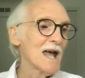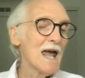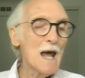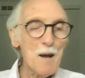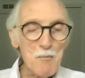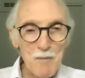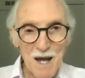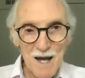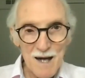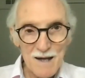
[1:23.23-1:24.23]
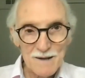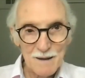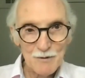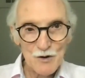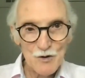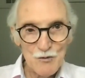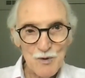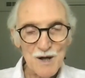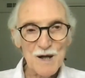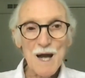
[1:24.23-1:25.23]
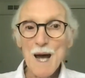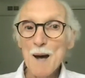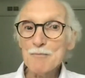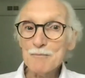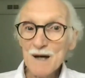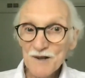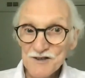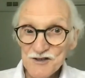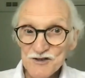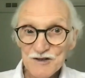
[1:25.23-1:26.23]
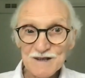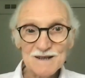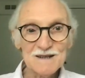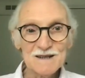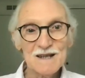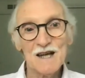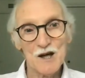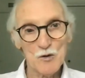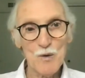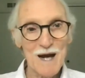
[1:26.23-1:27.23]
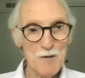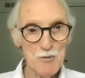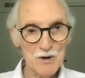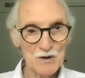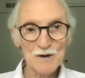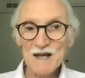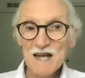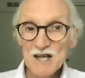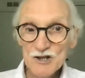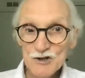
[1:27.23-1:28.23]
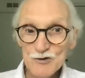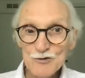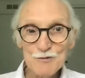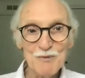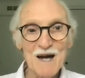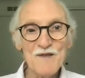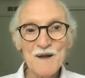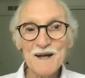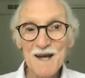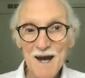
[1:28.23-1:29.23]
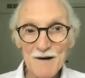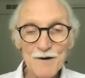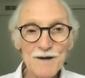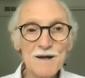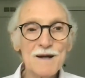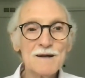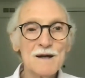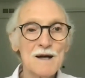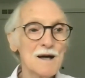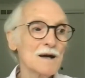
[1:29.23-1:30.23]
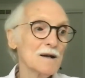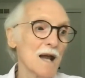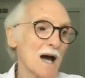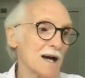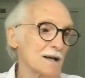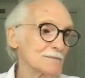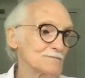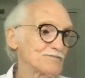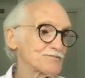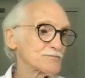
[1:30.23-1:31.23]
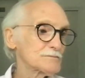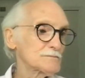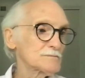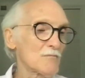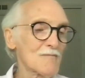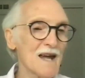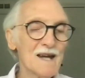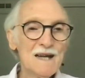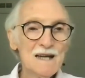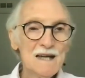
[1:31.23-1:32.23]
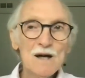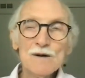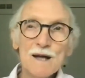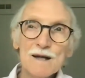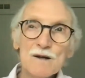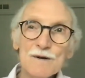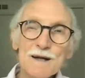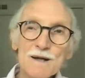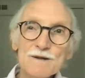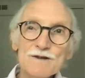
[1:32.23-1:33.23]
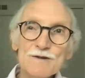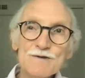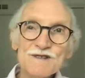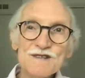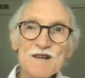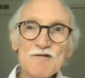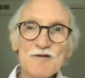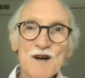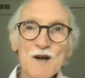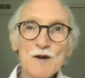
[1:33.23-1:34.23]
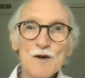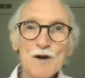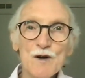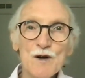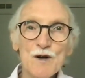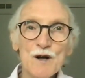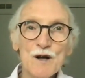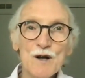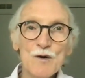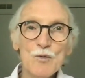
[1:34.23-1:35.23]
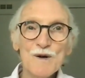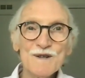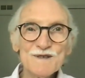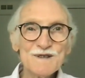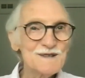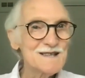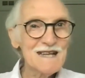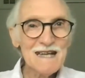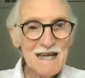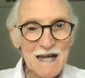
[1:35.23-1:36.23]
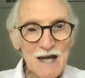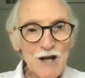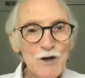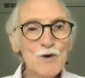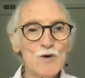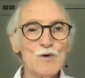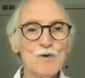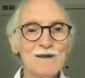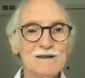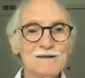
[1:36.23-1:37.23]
MAWB, a master airway bill issued by the carrying airline. Okay, going into sea freight, what is a TEU?